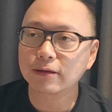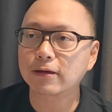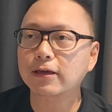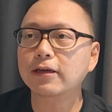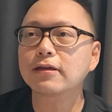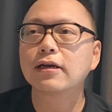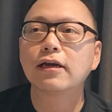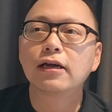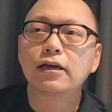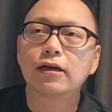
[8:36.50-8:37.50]
Okay,
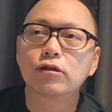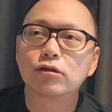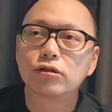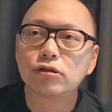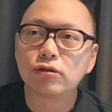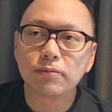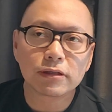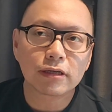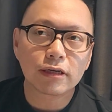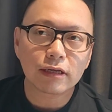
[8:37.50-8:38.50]

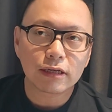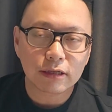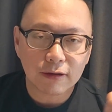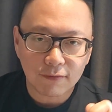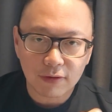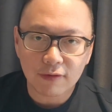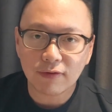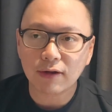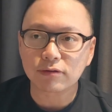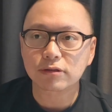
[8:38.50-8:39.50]
Jupiter in the fifth
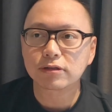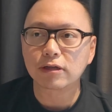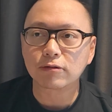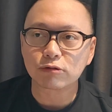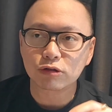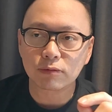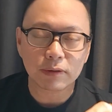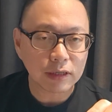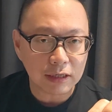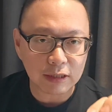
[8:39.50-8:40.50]
house. Now
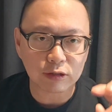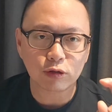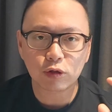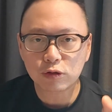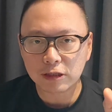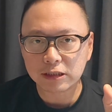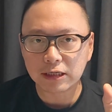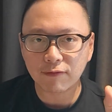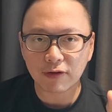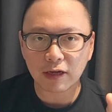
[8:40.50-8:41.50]
Jupiter is also the
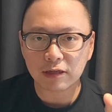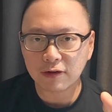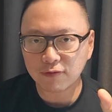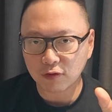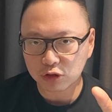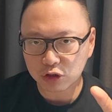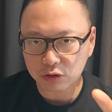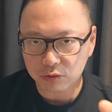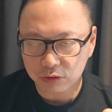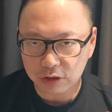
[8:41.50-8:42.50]
significator for
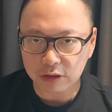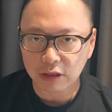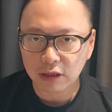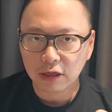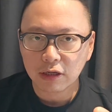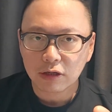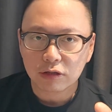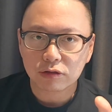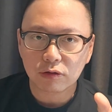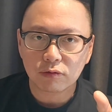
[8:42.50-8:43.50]
children.
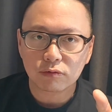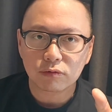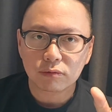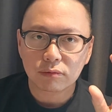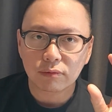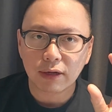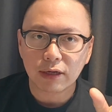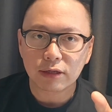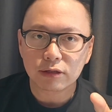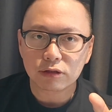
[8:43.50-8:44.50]
So
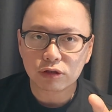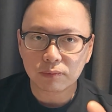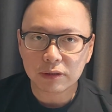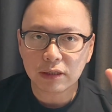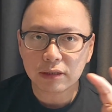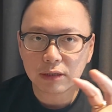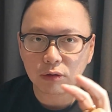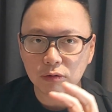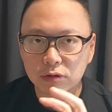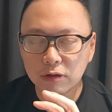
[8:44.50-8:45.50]
when Jupiter
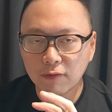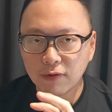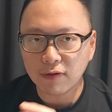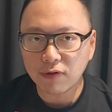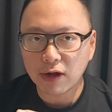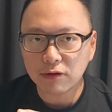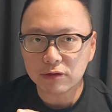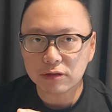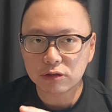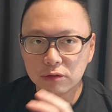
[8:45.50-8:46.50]
goes to the fifth
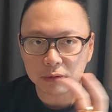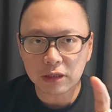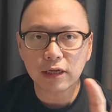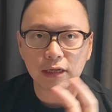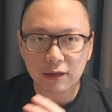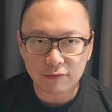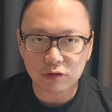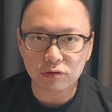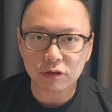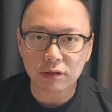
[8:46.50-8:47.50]
house, Jupiter can give
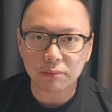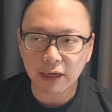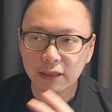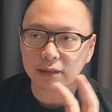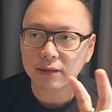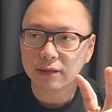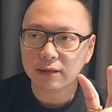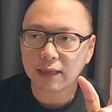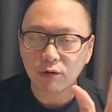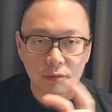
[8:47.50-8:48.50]
children, but
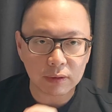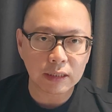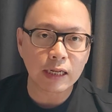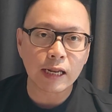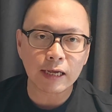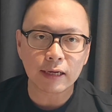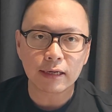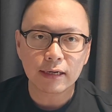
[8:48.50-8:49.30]
there will be delay.